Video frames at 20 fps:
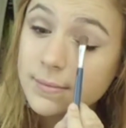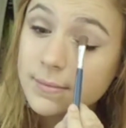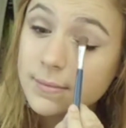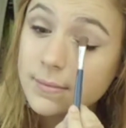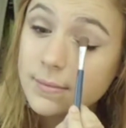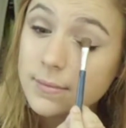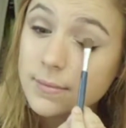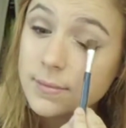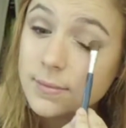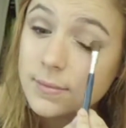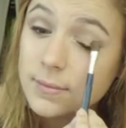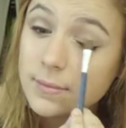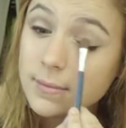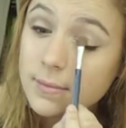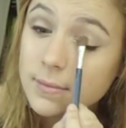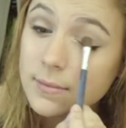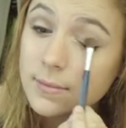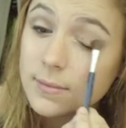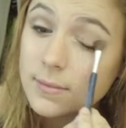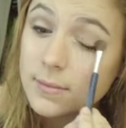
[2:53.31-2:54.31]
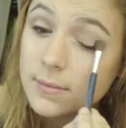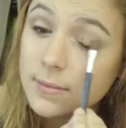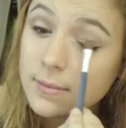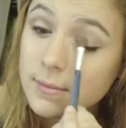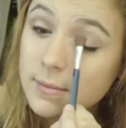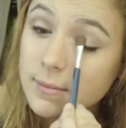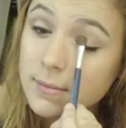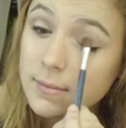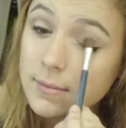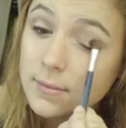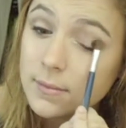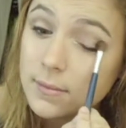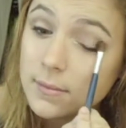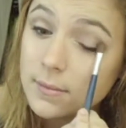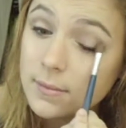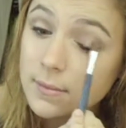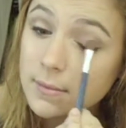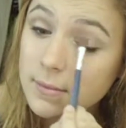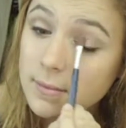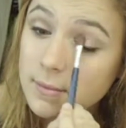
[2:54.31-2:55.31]

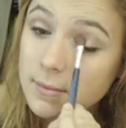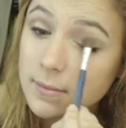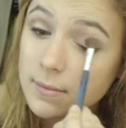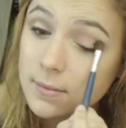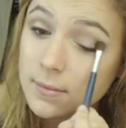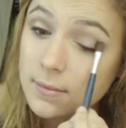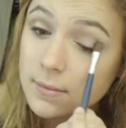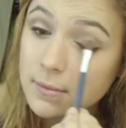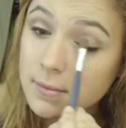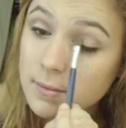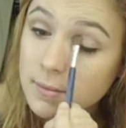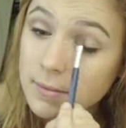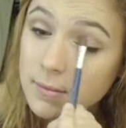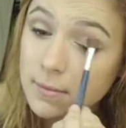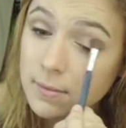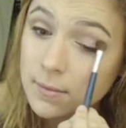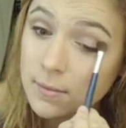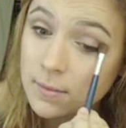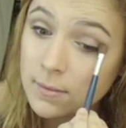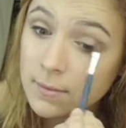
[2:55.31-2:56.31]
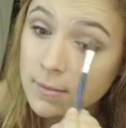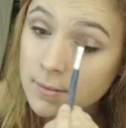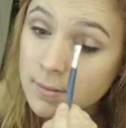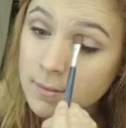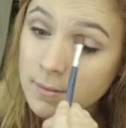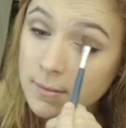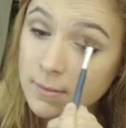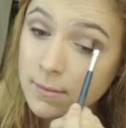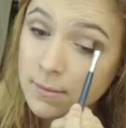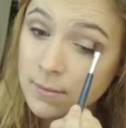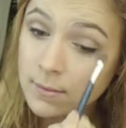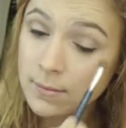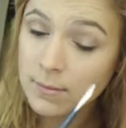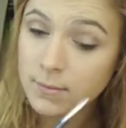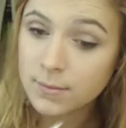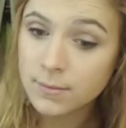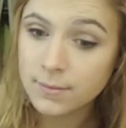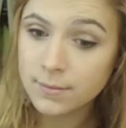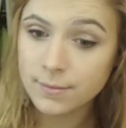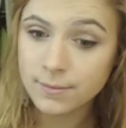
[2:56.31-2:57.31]

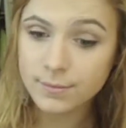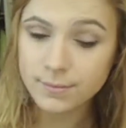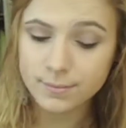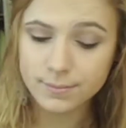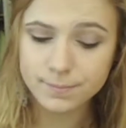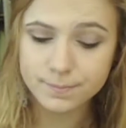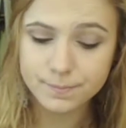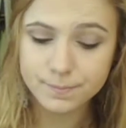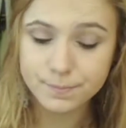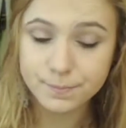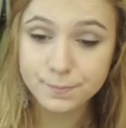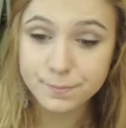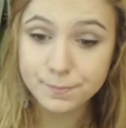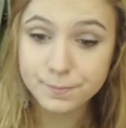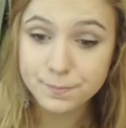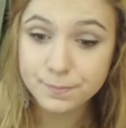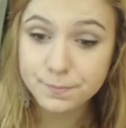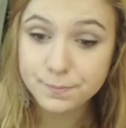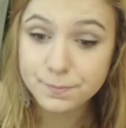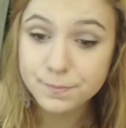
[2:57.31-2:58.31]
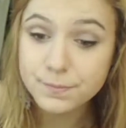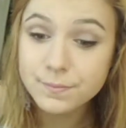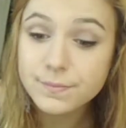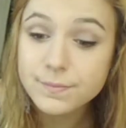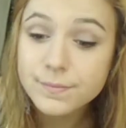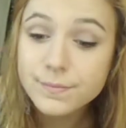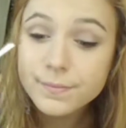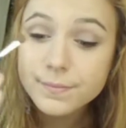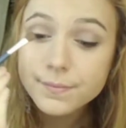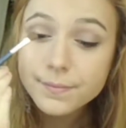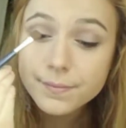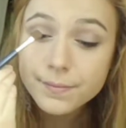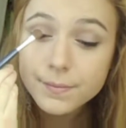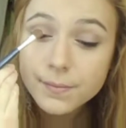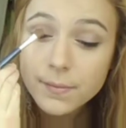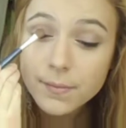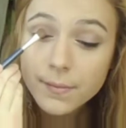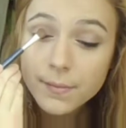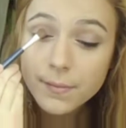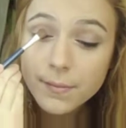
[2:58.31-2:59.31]

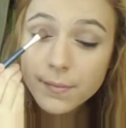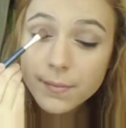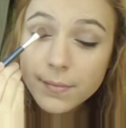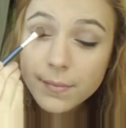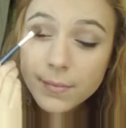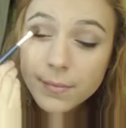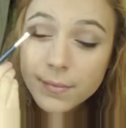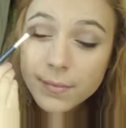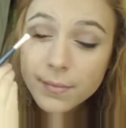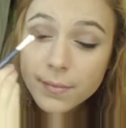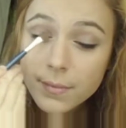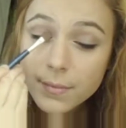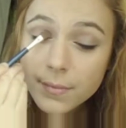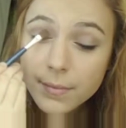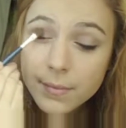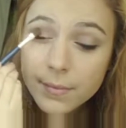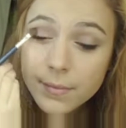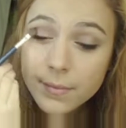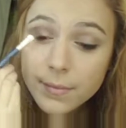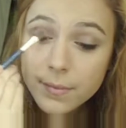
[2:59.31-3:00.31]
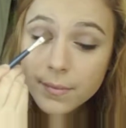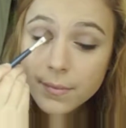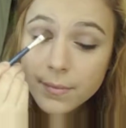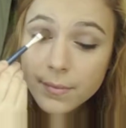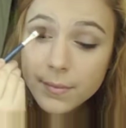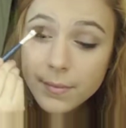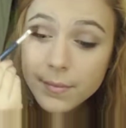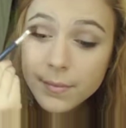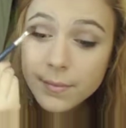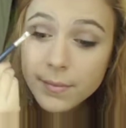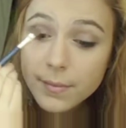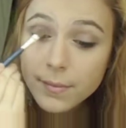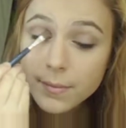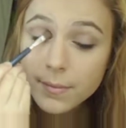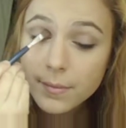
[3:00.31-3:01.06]
Nothing is said.